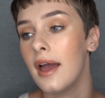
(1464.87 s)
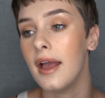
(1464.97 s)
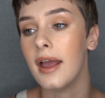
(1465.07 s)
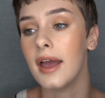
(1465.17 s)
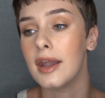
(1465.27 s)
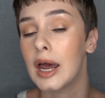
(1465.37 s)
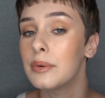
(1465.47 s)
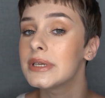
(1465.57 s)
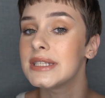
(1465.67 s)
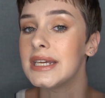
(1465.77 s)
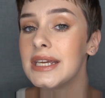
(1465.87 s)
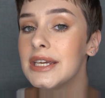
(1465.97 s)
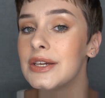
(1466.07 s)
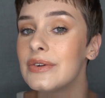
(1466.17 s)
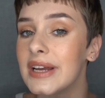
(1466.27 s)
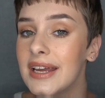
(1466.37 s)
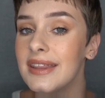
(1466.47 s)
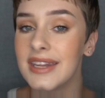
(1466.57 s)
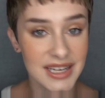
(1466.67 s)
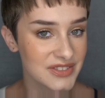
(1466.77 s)
and I will see you
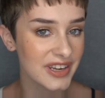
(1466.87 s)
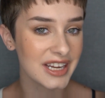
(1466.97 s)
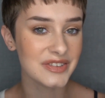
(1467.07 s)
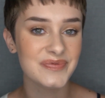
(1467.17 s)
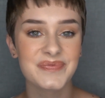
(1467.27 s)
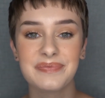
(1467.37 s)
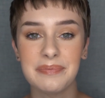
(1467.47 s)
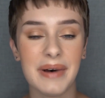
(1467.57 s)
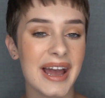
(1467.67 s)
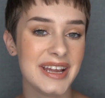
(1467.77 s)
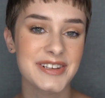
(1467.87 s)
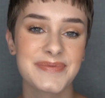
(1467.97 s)
in the next video. Bye.